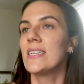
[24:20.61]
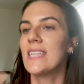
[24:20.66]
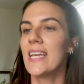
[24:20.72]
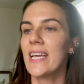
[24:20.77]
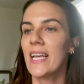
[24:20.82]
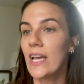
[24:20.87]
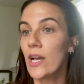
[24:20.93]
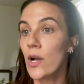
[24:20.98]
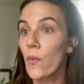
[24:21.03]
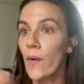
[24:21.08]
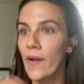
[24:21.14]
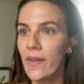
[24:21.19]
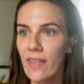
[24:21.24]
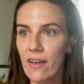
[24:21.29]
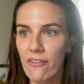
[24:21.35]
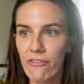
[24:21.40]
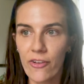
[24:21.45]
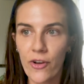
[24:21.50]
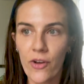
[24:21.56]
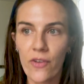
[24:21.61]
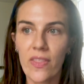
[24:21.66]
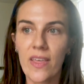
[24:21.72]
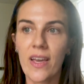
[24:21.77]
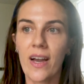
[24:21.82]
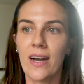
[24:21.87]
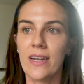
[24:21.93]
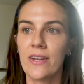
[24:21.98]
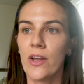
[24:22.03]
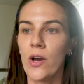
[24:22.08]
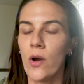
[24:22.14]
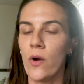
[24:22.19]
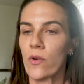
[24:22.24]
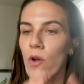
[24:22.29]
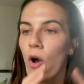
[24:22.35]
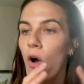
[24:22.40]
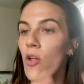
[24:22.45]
Taking away that fear of the unknown.